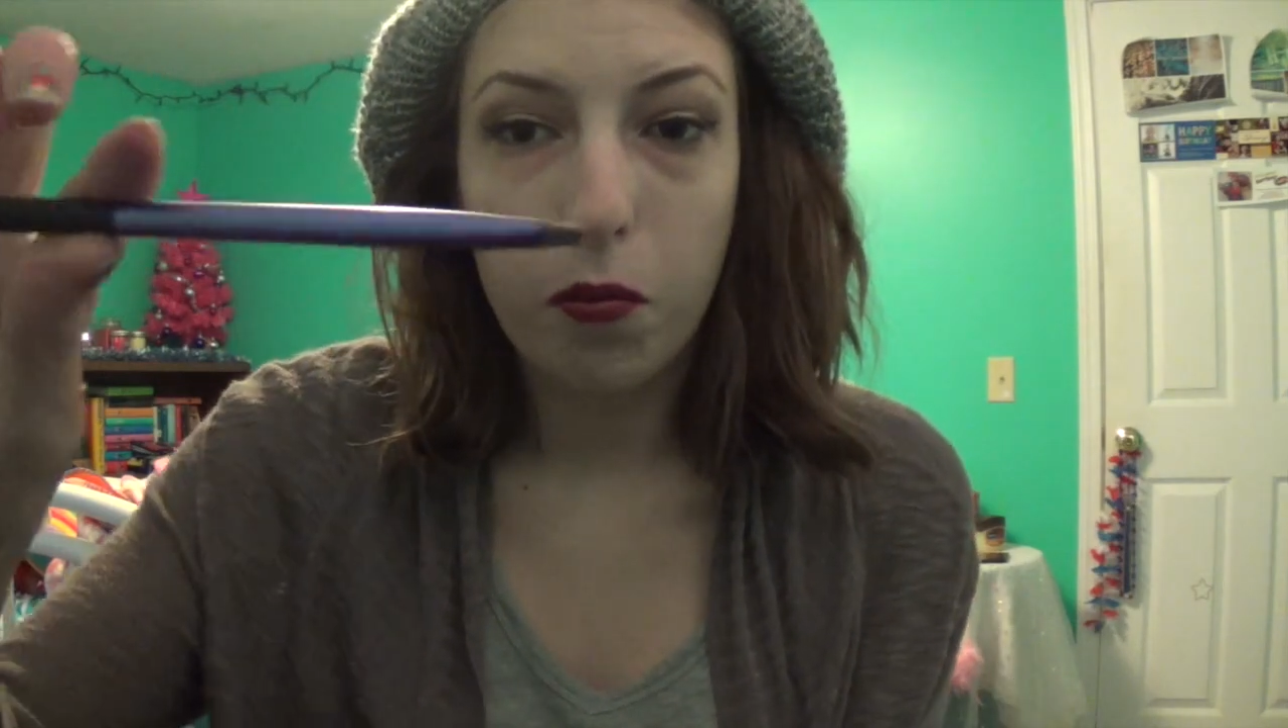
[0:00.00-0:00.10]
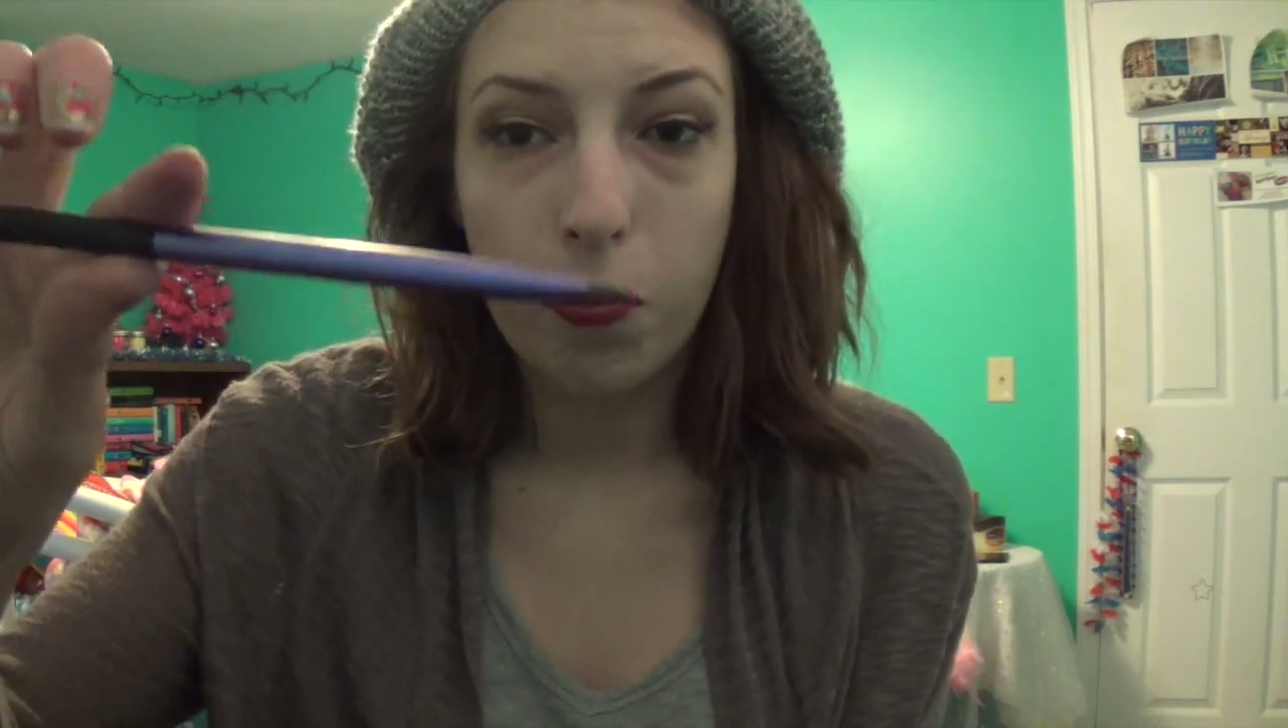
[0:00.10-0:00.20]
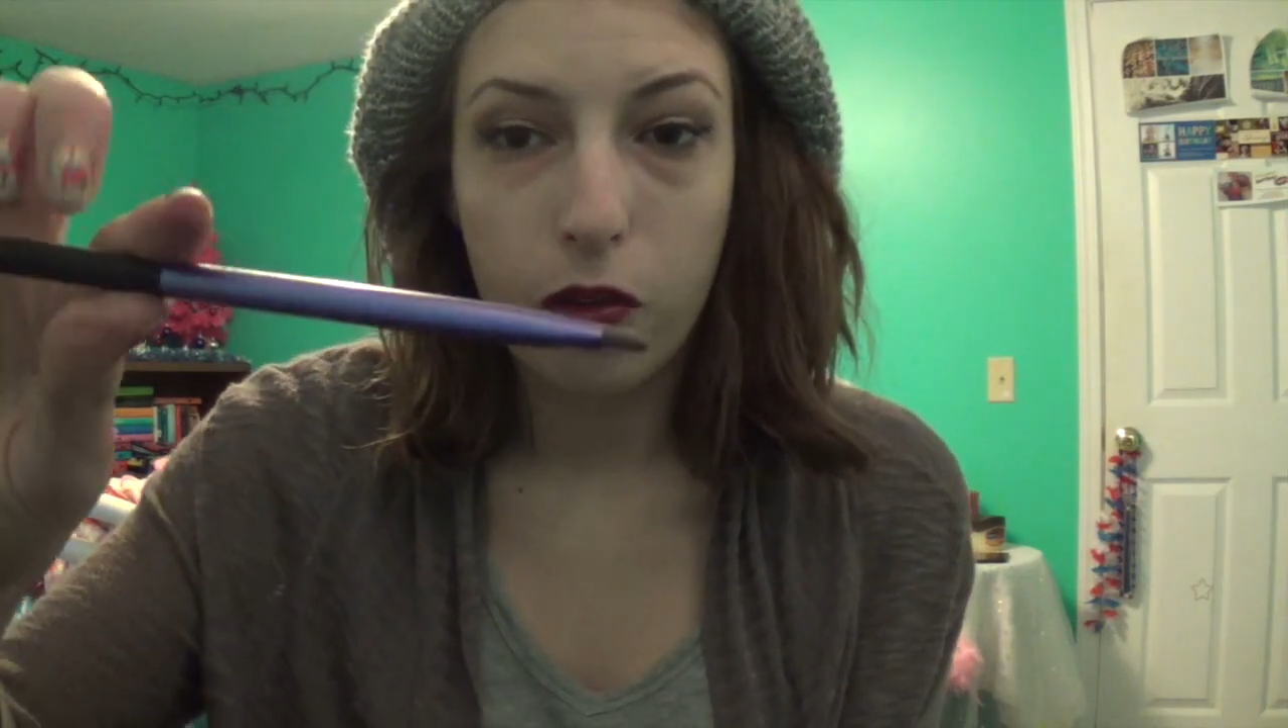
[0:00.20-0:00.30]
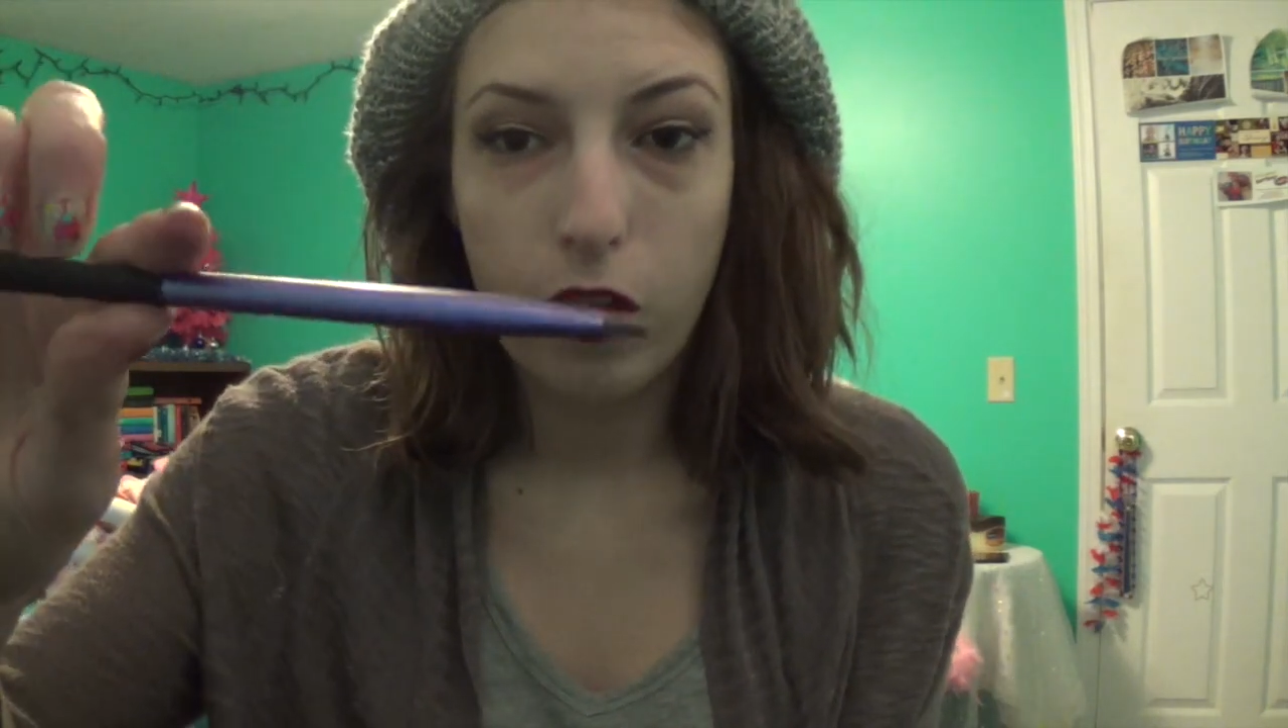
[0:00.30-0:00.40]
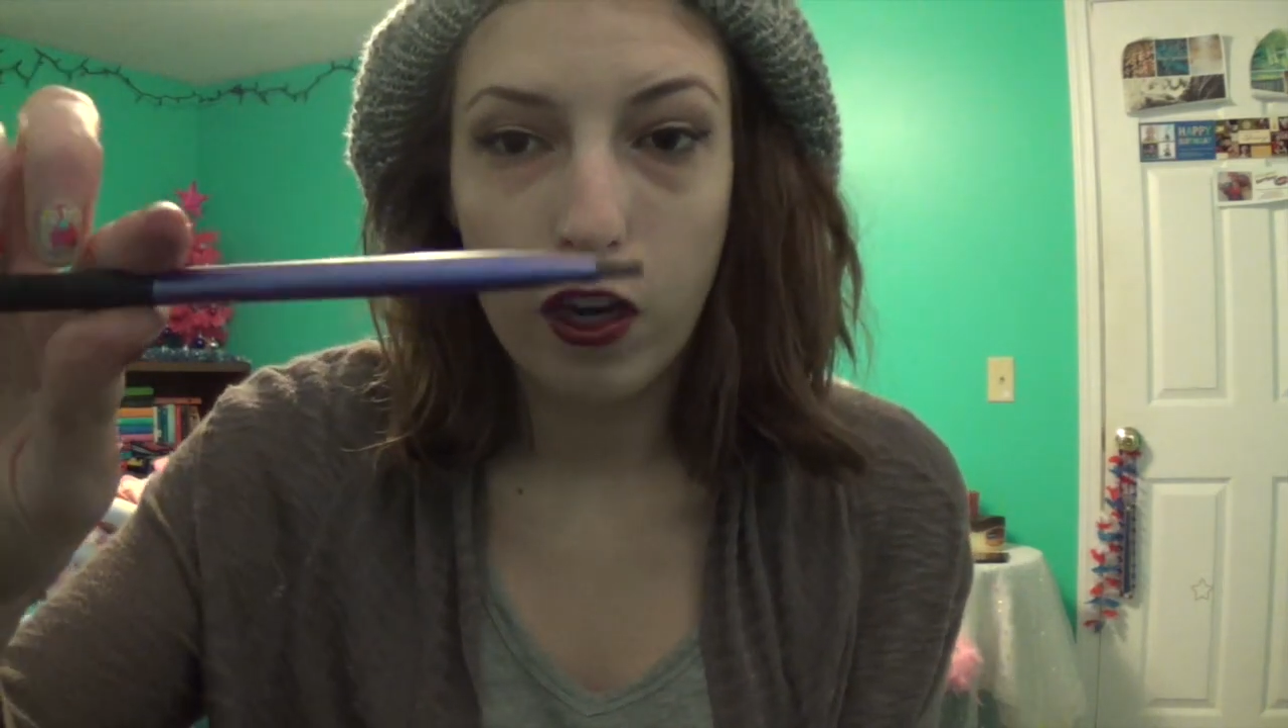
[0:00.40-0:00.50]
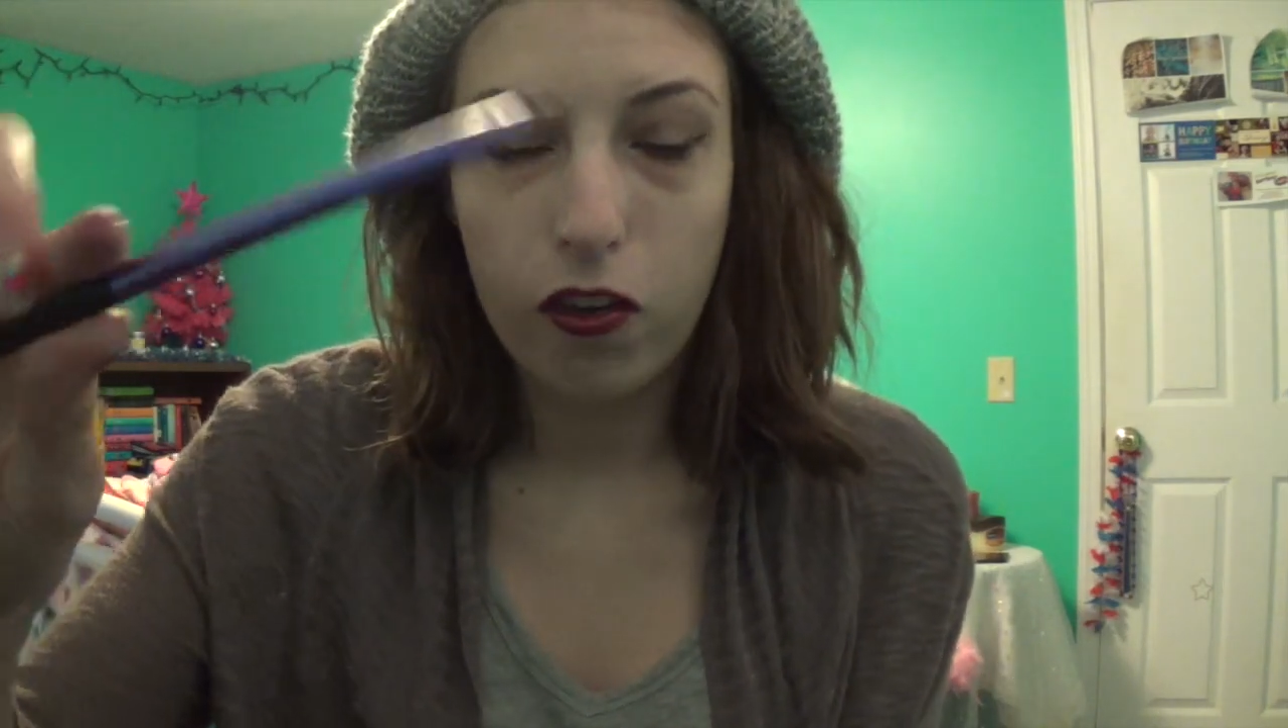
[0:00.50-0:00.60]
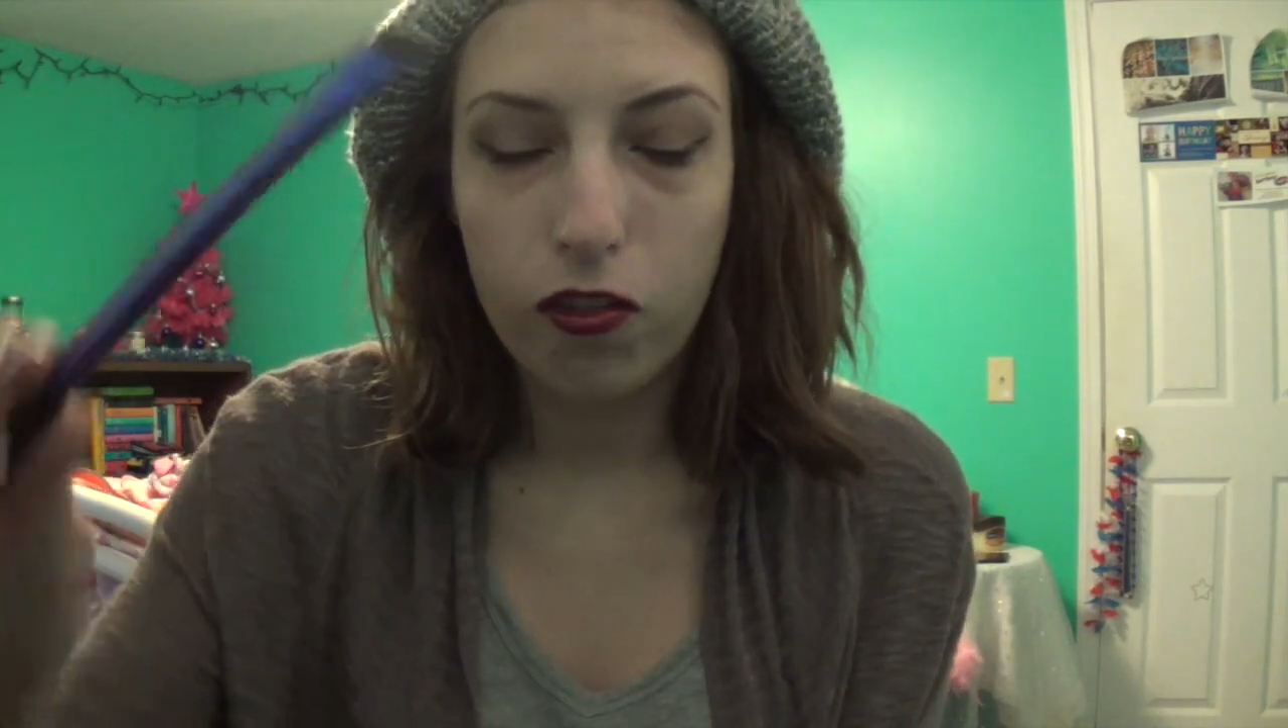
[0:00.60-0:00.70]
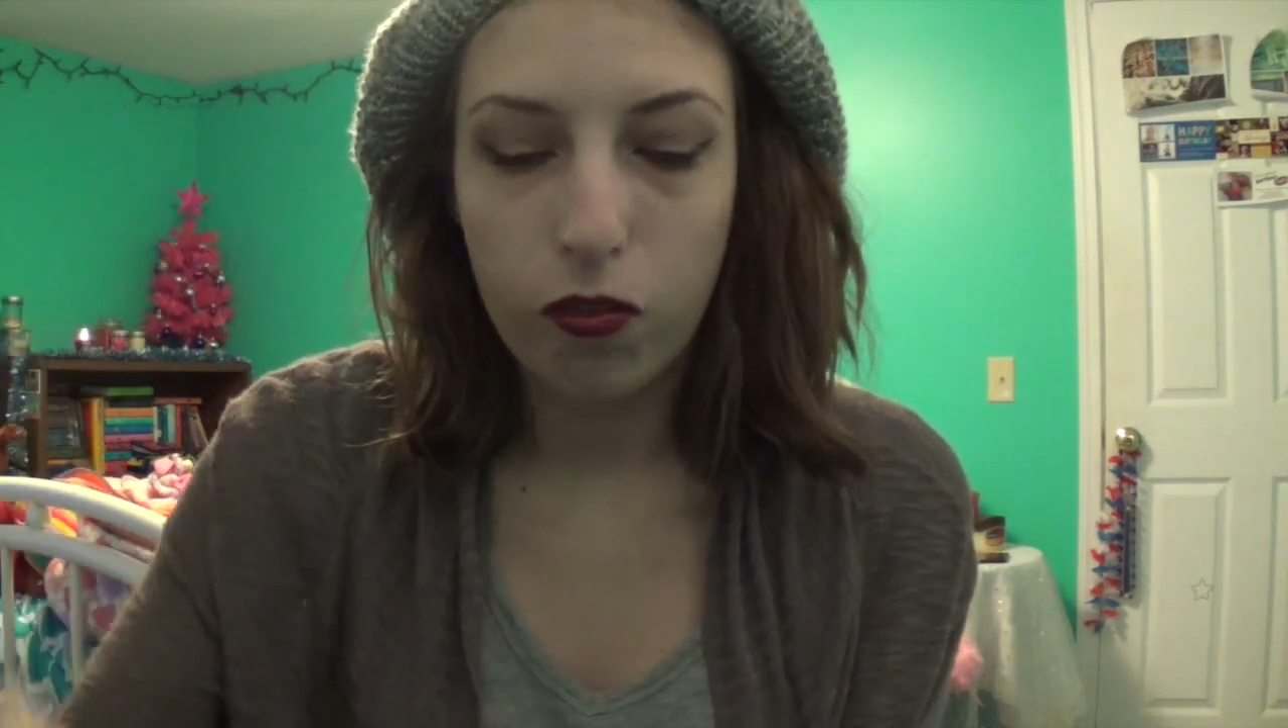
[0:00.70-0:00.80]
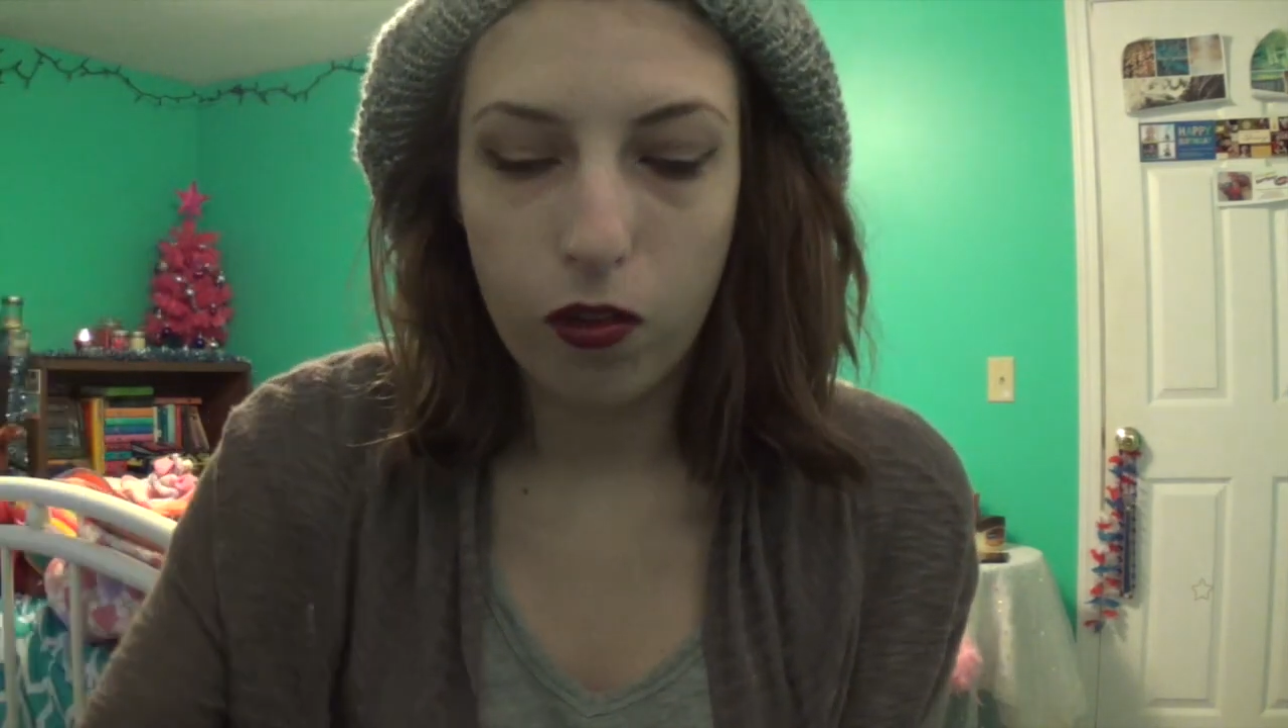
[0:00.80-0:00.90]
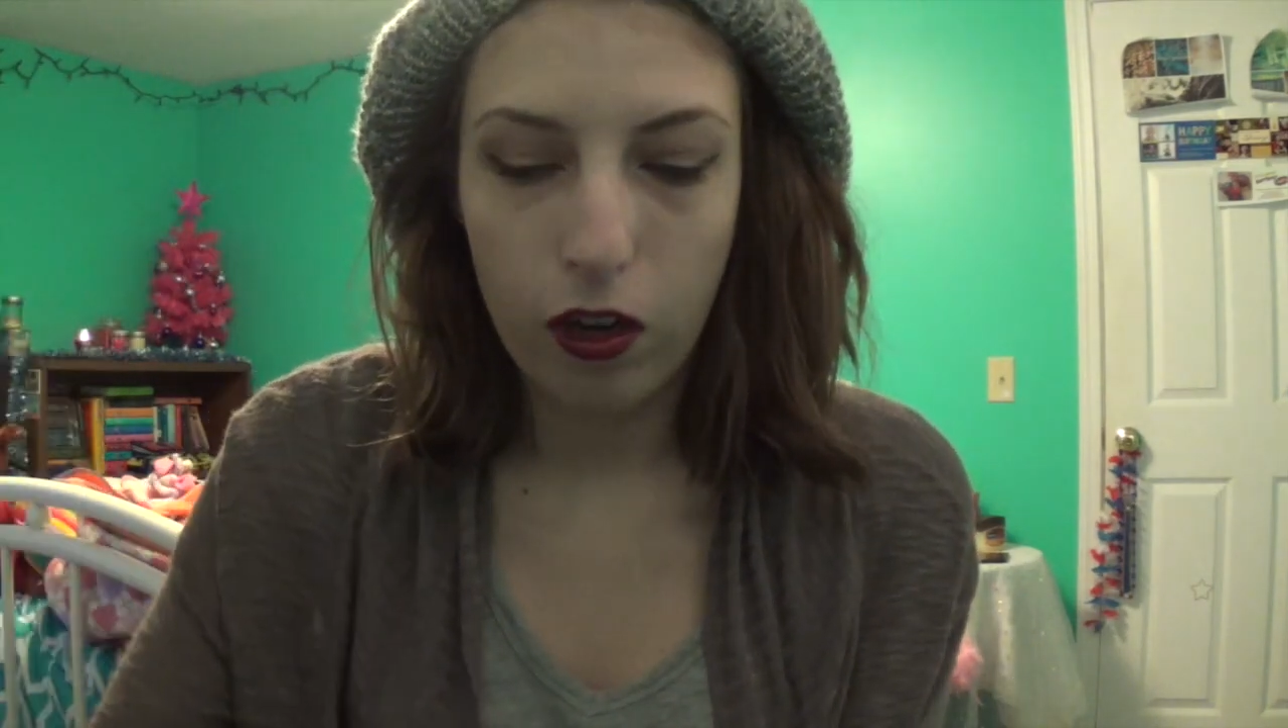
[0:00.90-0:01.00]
brush.